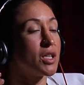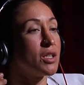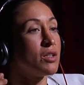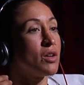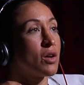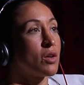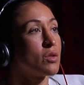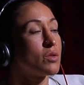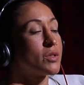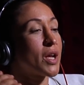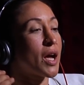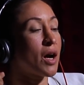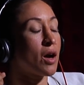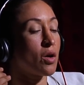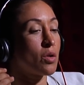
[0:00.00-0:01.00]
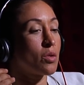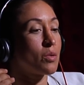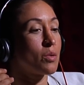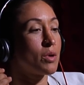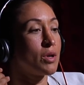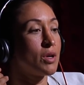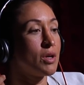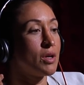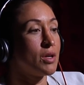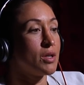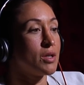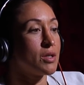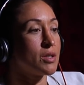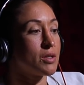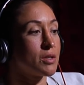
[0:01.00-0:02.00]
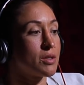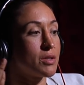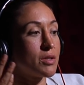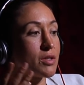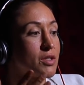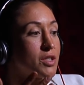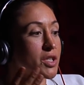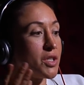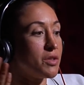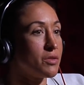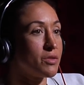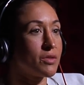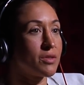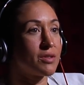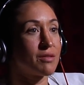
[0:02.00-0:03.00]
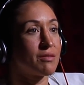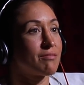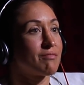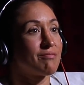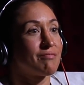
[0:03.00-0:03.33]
He knows how to use